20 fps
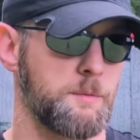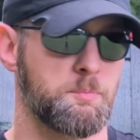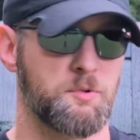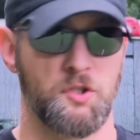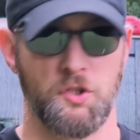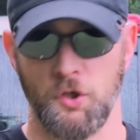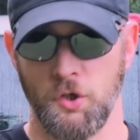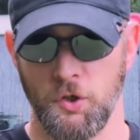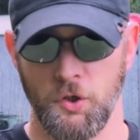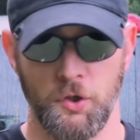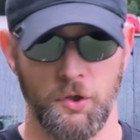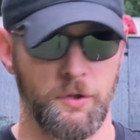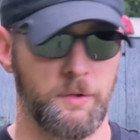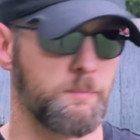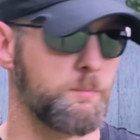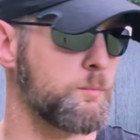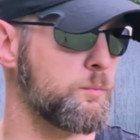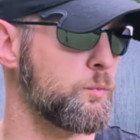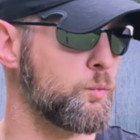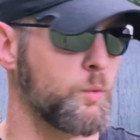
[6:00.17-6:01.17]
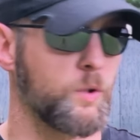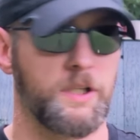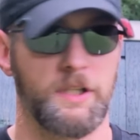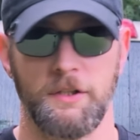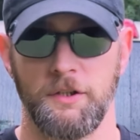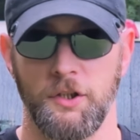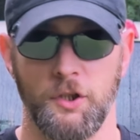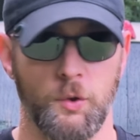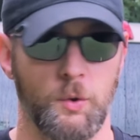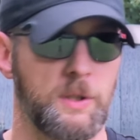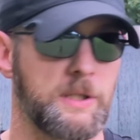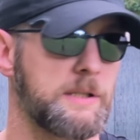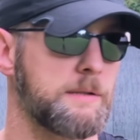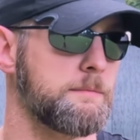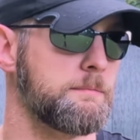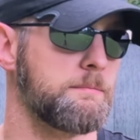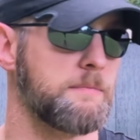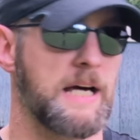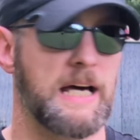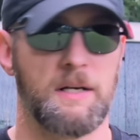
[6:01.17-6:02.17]
absurd. Wouldn't do it.
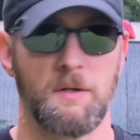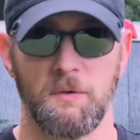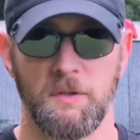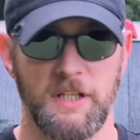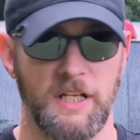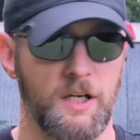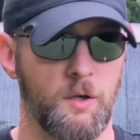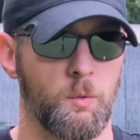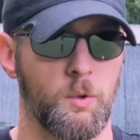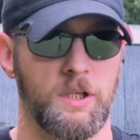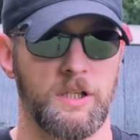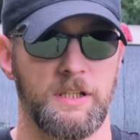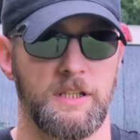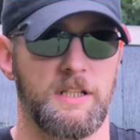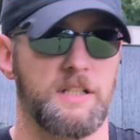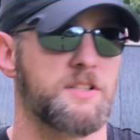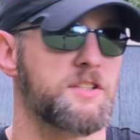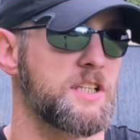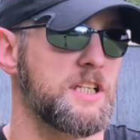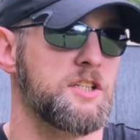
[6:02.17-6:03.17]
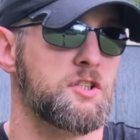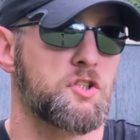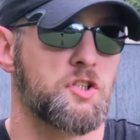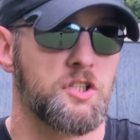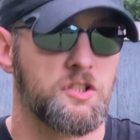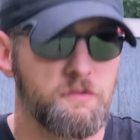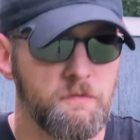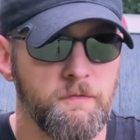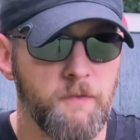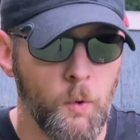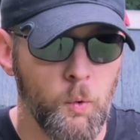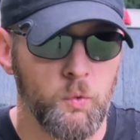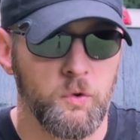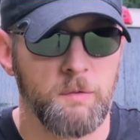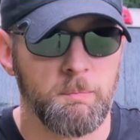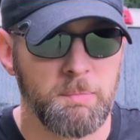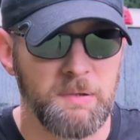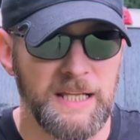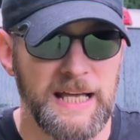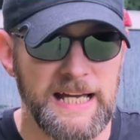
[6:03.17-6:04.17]
I don't care what it is. It's just
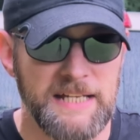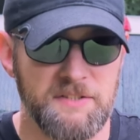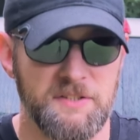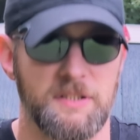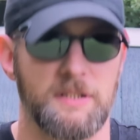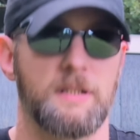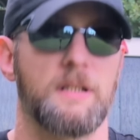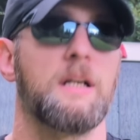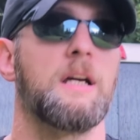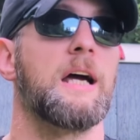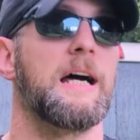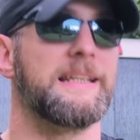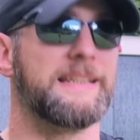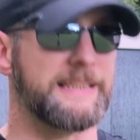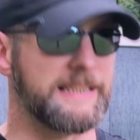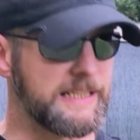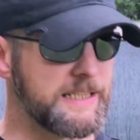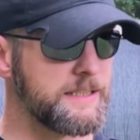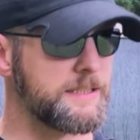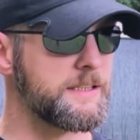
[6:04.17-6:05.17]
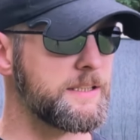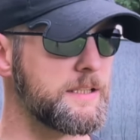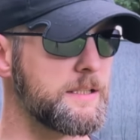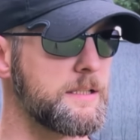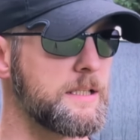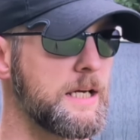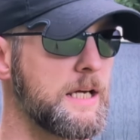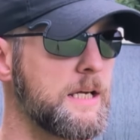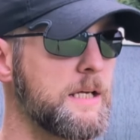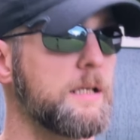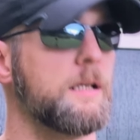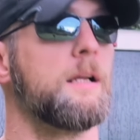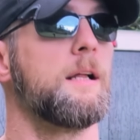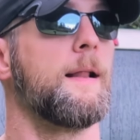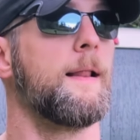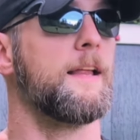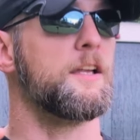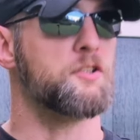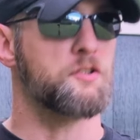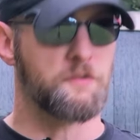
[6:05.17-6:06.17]
folded plastic. At the end of the day,
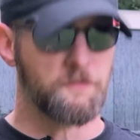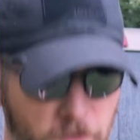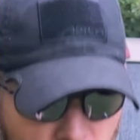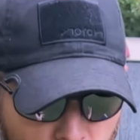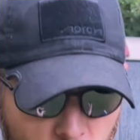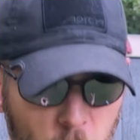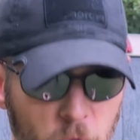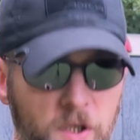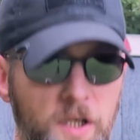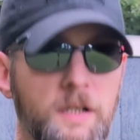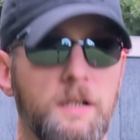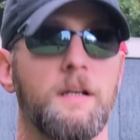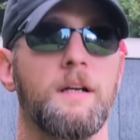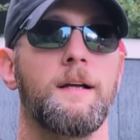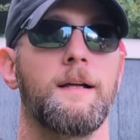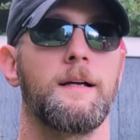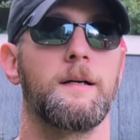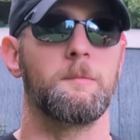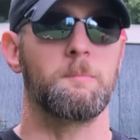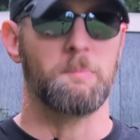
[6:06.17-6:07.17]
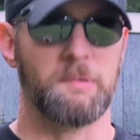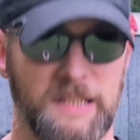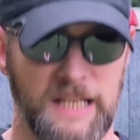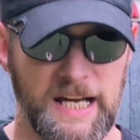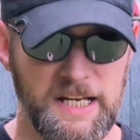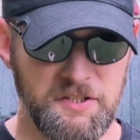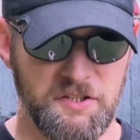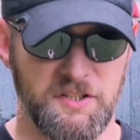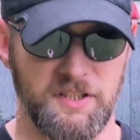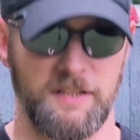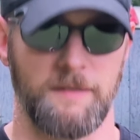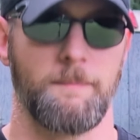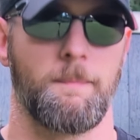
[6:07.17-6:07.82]
it's folded plastic.